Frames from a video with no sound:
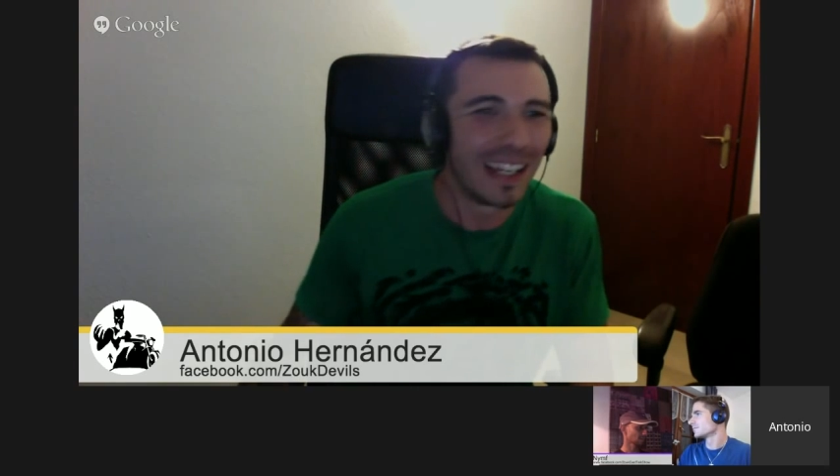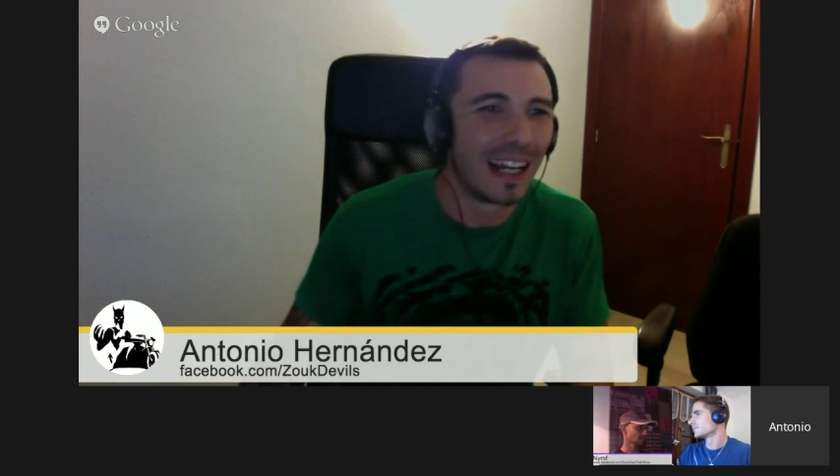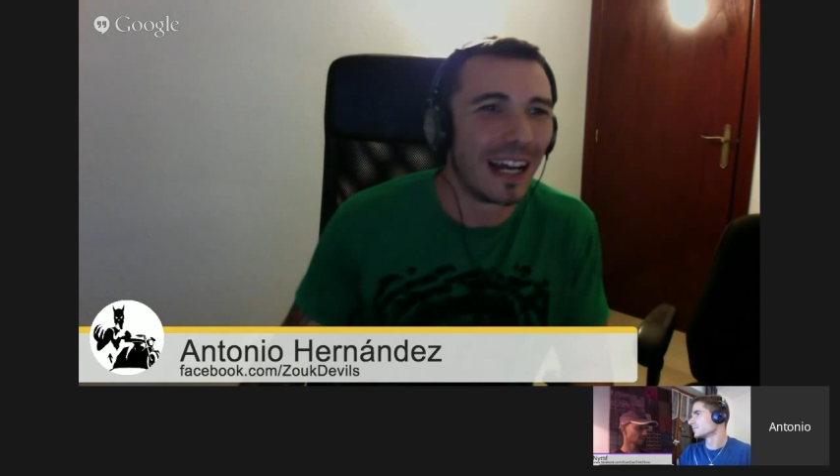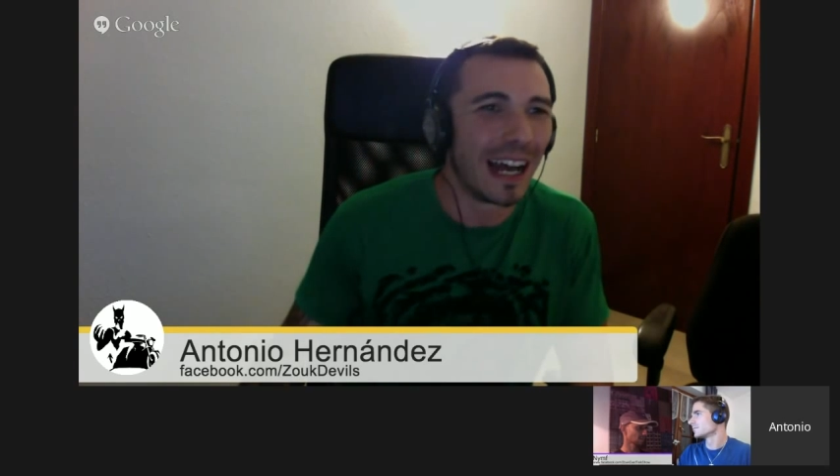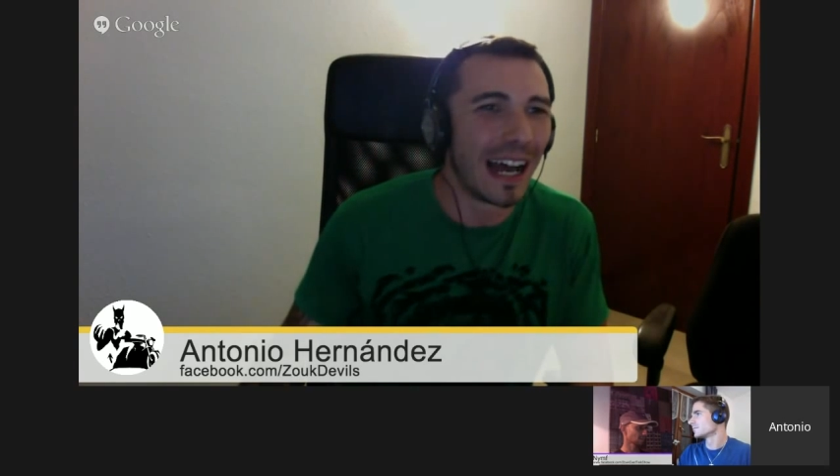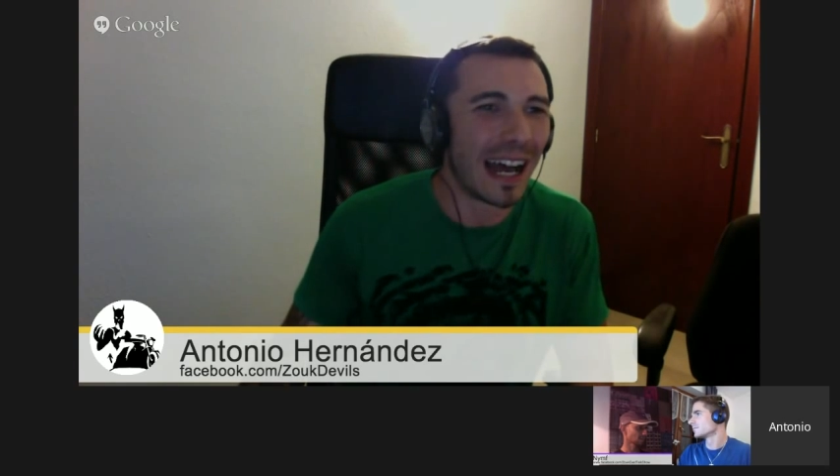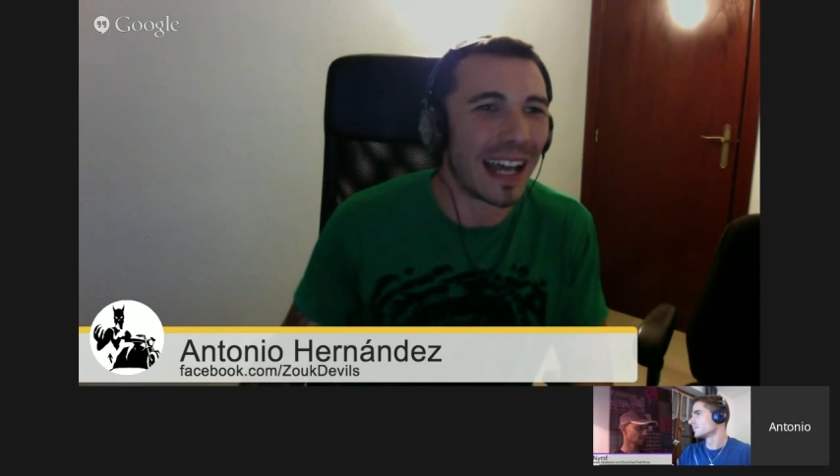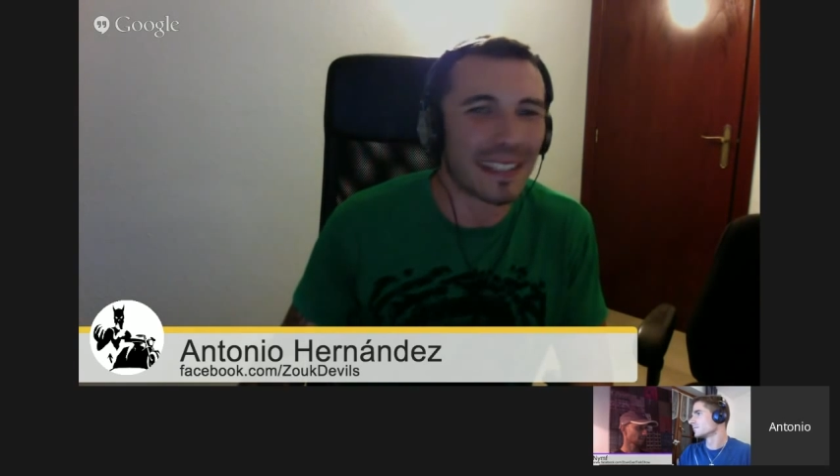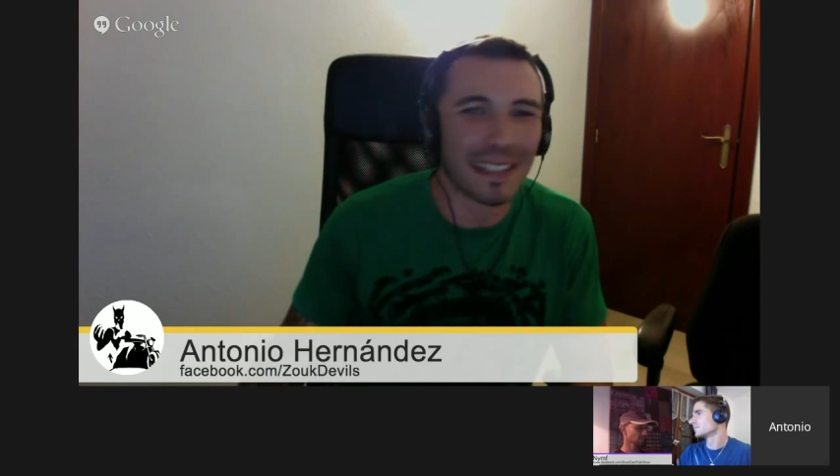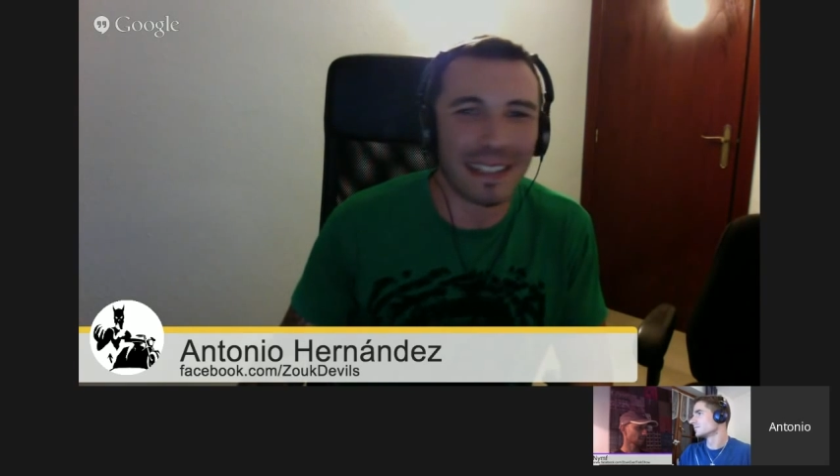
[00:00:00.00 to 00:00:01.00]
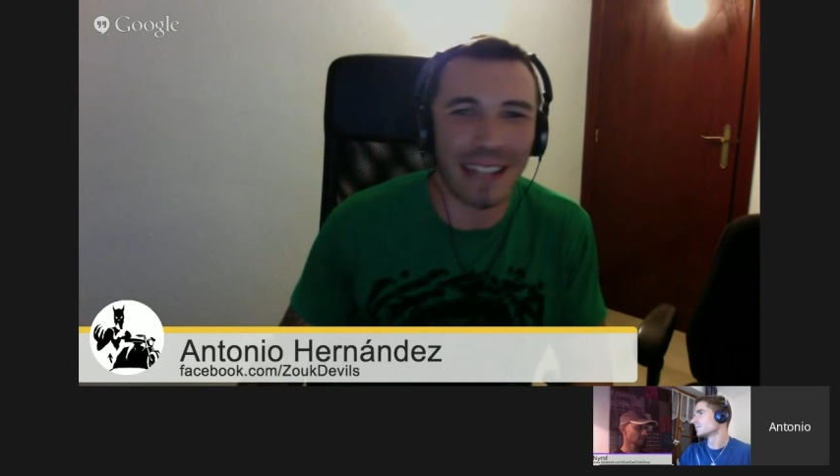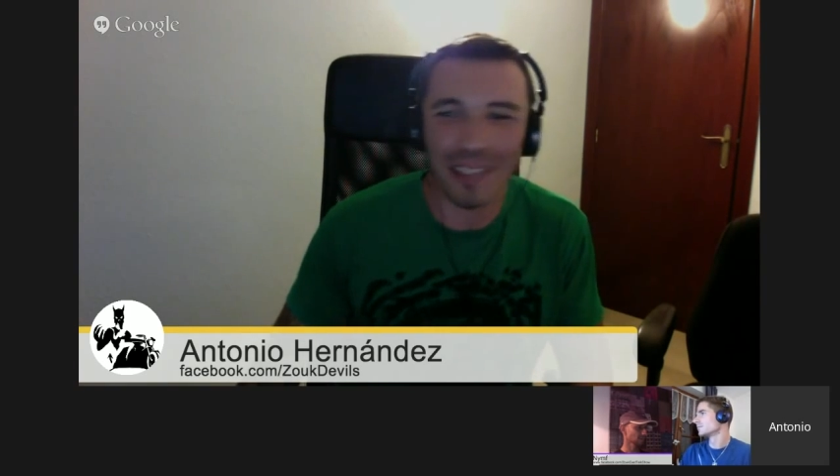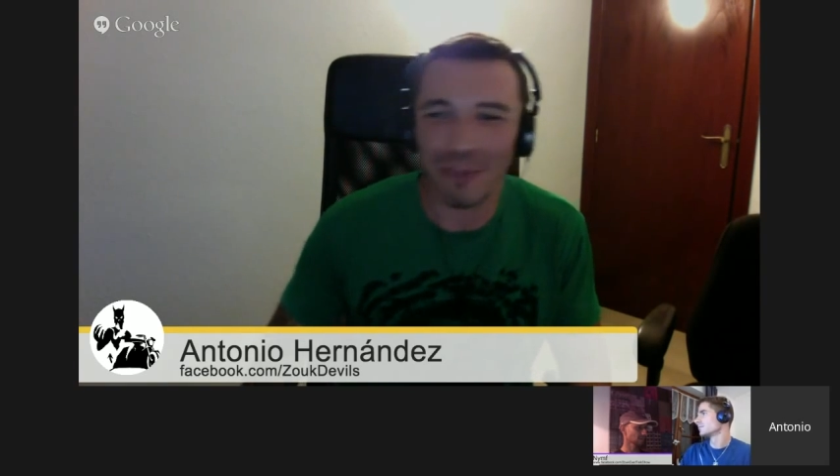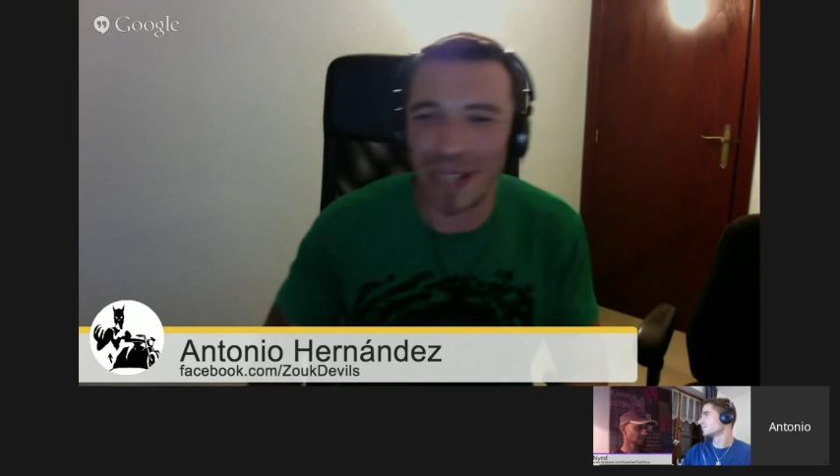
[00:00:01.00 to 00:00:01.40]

As last week,